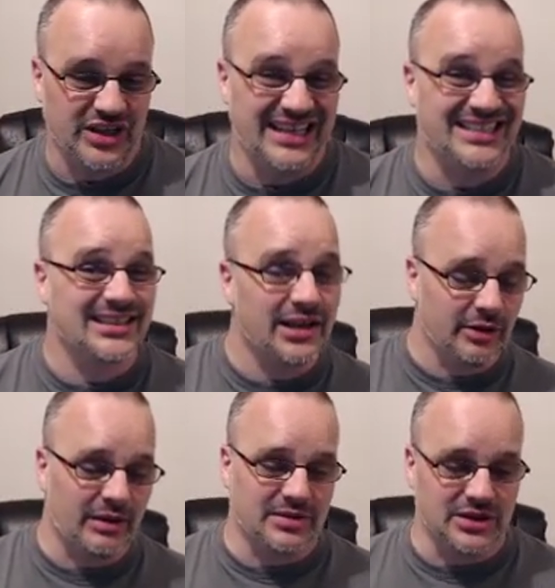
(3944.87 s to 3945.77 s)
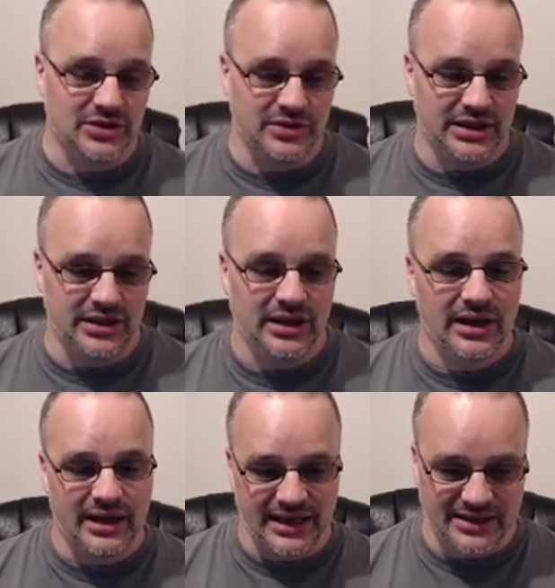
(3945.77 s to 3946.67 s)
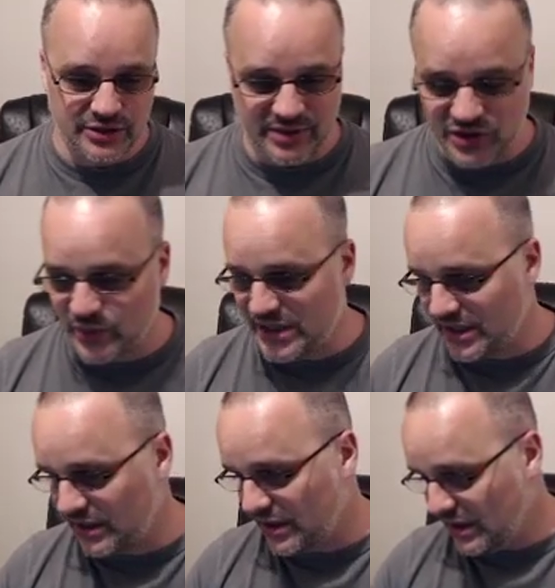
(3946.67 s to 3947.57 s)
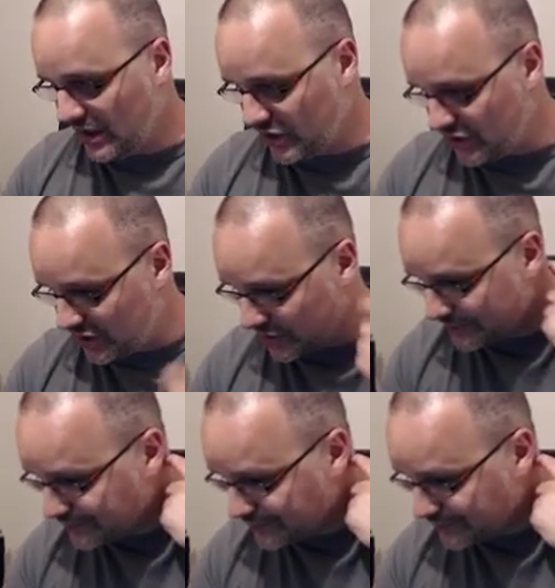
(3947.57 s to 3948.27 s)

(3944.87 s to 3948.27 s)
in tile maps in 2D, and I had to do a bit of tweaking and change it.